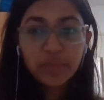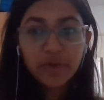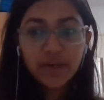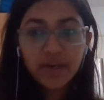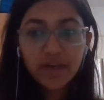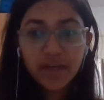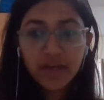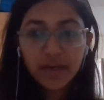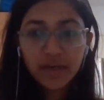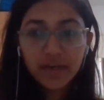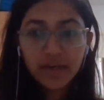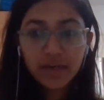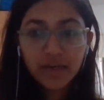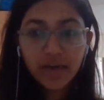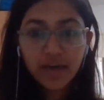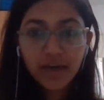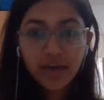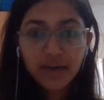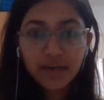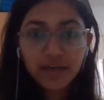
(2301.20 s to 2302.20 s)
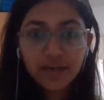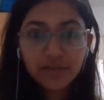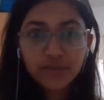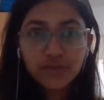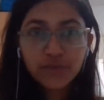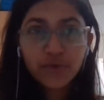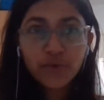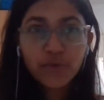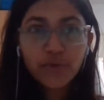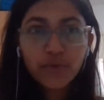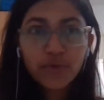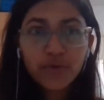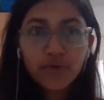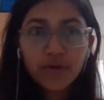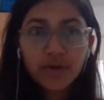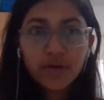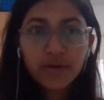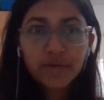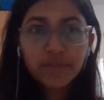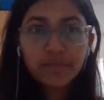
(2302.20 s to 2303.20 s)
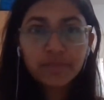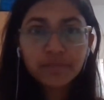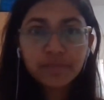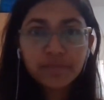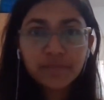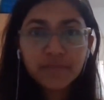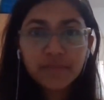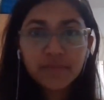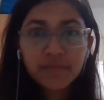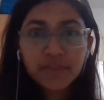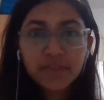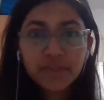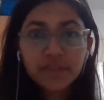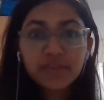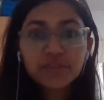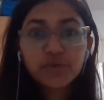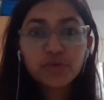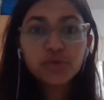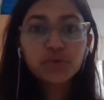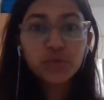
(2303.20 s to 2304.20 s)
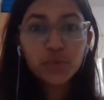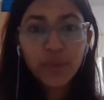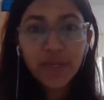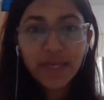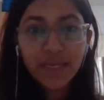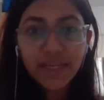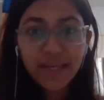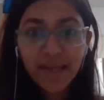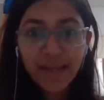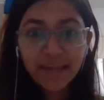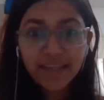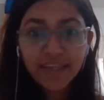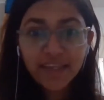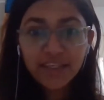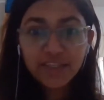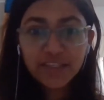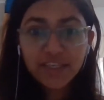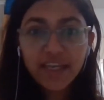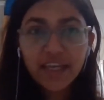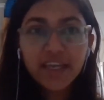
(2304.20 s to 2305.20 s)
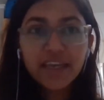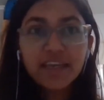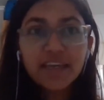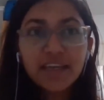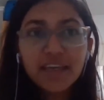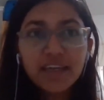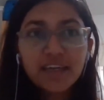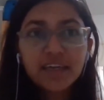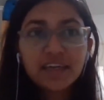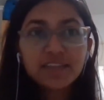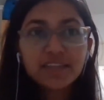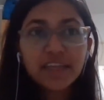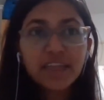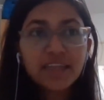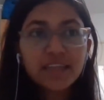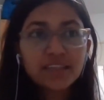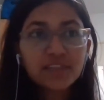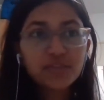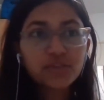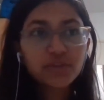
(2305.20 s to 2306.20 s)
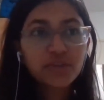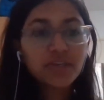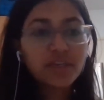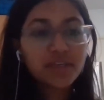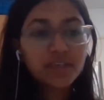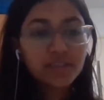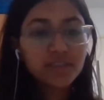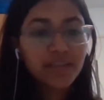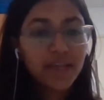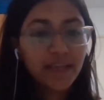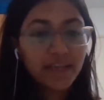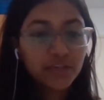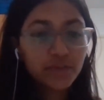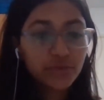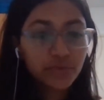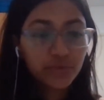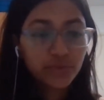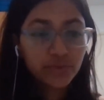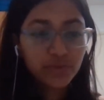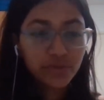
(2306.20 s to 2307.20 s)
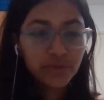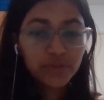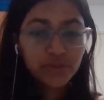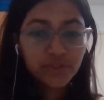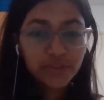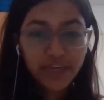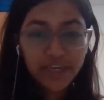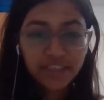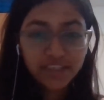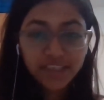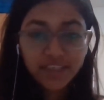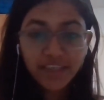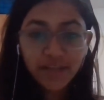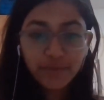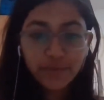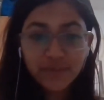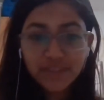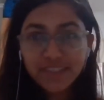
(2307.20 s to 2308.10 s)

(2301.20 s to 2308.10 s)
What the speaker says: people are so sweet, and they say things like to stranger.